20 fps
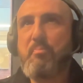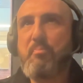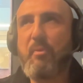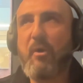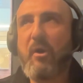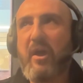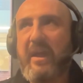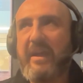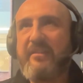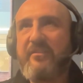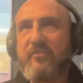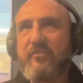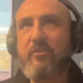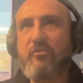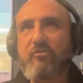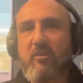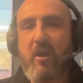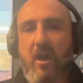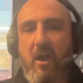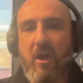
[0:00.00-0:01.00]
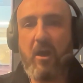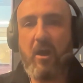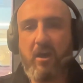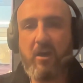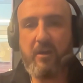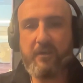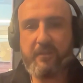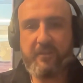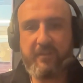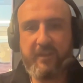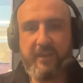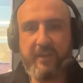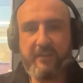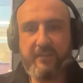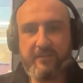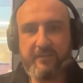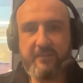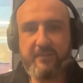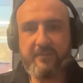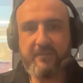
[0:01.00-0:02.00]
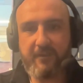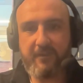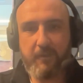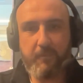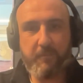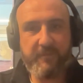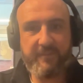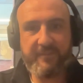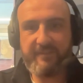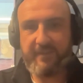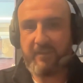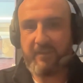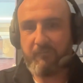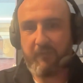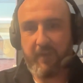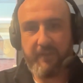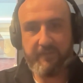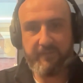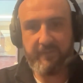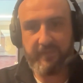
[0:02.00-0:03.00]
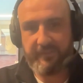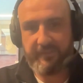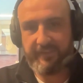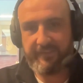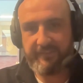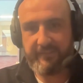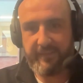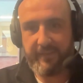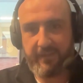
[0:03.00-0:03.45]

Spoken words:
But it's such a hard thing to determine to say, right, this